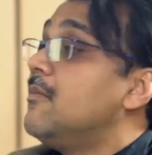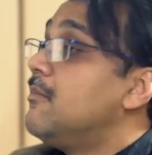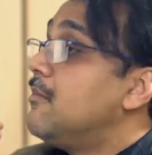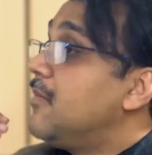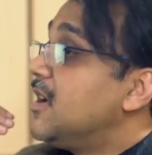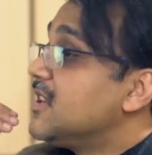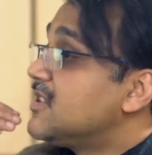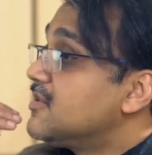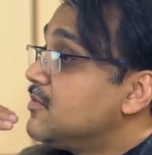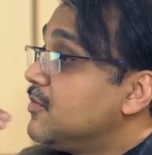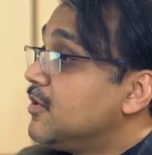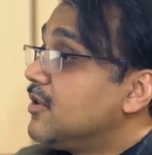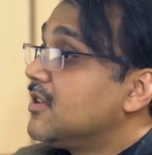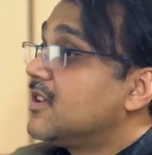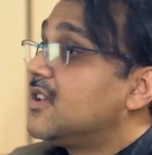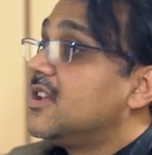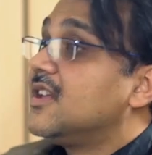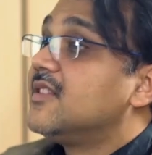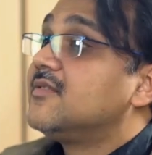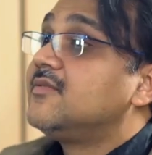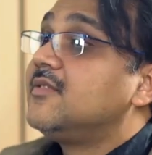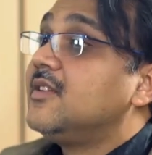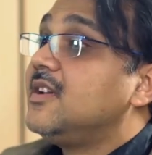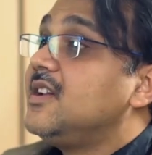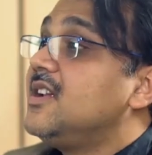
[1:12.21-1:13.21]
much more
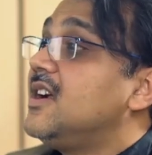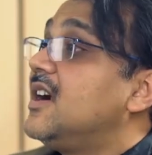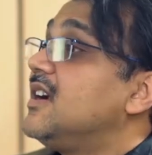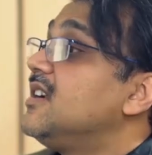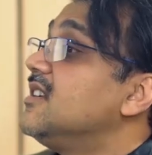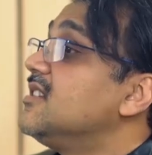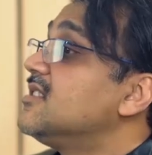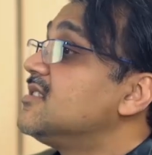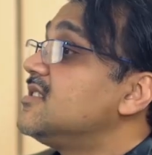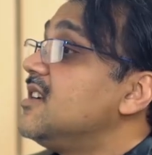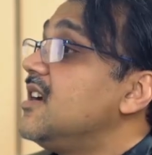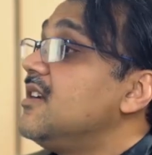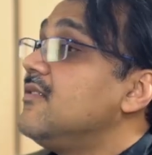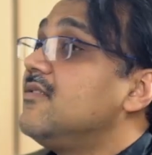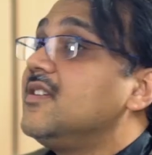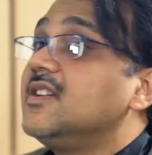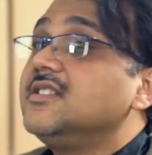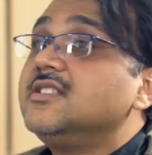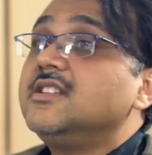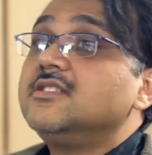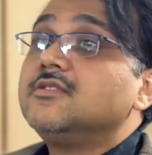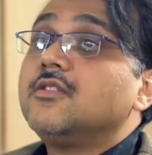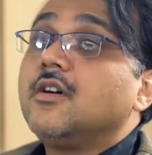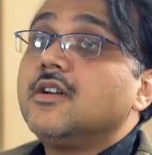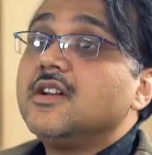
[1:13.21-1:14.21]
carefully, understand where
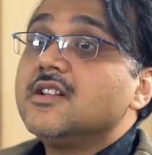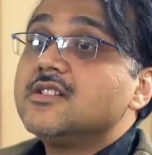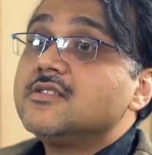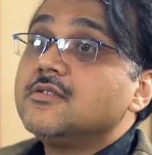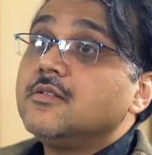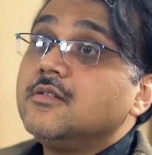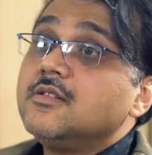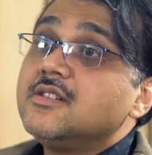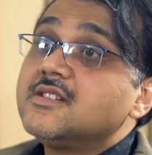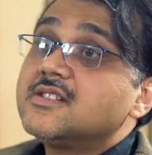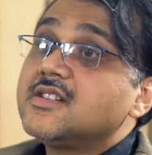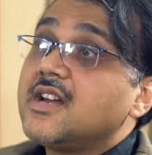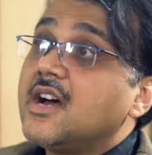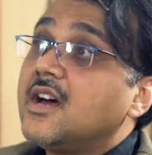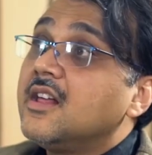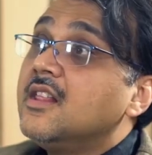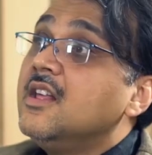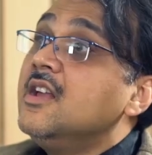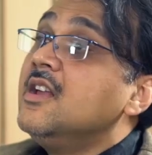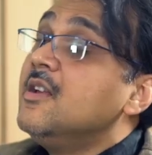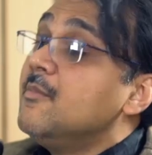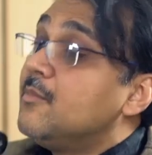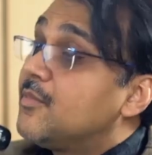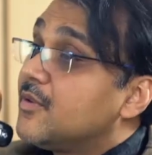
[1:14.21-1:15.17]
their knowledge holes are,